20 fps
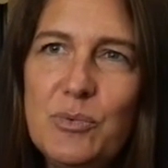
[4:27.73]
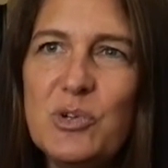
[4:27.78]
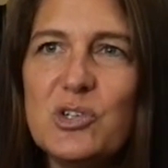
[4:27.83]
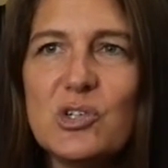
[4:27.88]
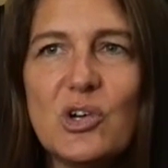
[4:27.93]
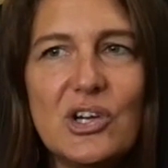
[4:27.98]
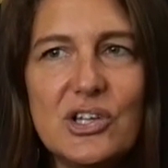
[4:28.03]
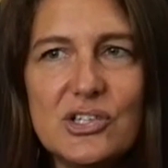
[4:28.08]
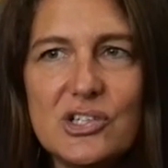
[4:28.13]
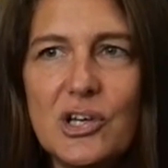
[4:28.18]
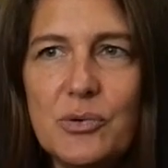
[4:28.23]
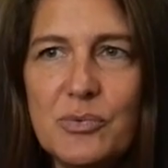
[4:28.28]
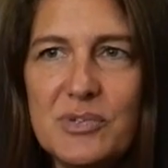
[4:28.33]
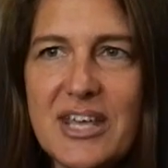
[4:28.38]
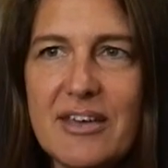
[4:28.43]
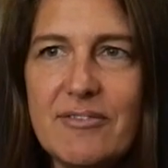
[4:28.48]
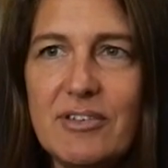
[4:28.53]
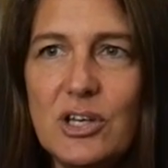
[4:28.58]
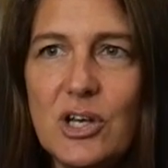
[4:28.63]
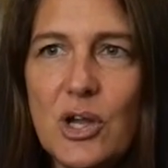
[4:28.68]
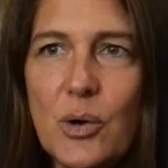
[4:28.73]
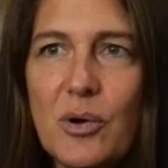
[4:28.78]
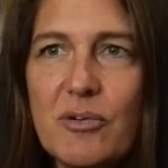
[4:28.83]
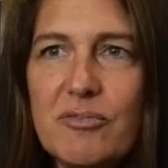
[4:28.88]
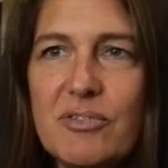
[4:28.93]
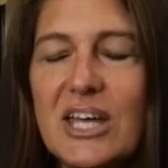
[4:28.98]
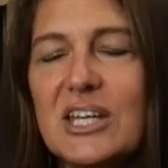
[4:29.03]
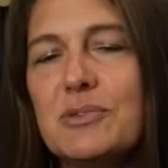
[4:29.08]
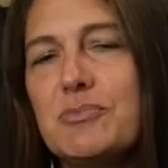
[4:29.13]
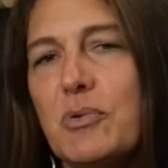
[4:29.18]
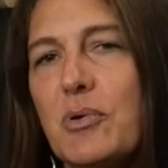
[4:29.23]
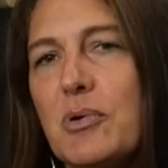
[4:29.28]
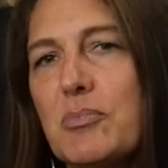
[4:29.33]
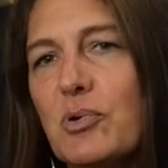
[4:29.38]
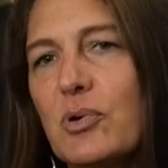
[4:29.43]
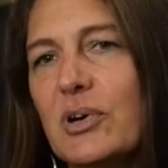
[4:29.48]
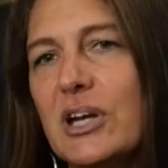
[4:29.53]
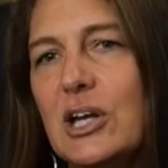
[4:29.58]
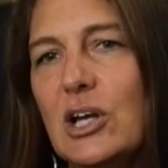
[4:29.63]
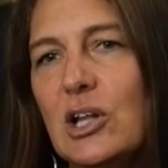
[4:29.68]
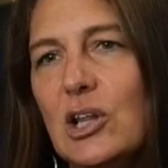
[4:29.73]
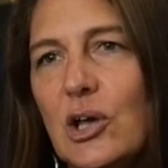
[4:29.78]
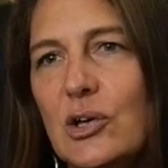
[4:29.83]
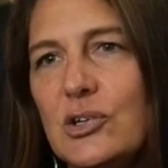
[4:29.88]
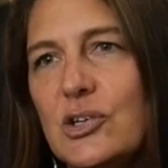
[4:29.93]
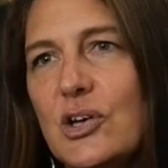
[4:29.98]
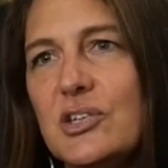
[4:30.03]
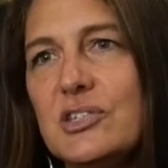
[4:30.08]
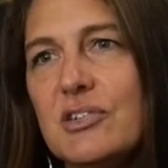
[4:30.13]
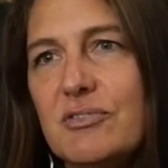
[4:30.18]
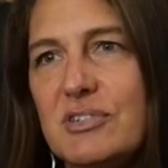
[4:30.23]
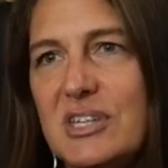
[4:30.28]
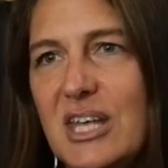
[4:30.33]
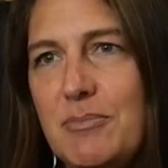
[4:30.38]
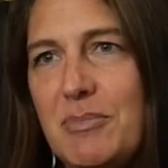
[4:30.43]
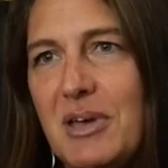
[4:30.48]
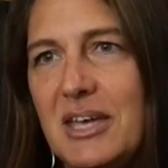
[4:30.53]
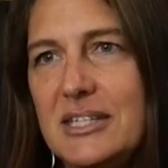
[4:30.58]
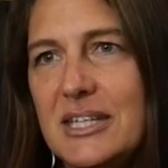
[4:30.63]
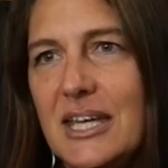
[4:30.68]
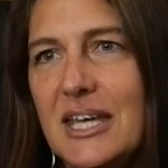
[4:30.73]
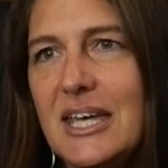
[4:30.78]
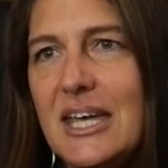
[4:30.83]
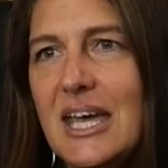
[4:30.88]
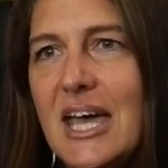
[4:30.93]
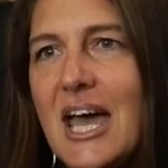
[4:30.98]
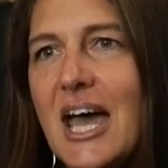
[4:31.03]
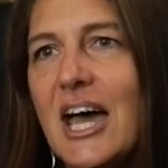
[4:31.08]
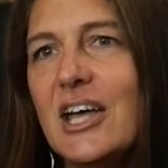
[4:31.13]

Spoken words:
which on its own was having no effect, but we brought in a low dose of CBD,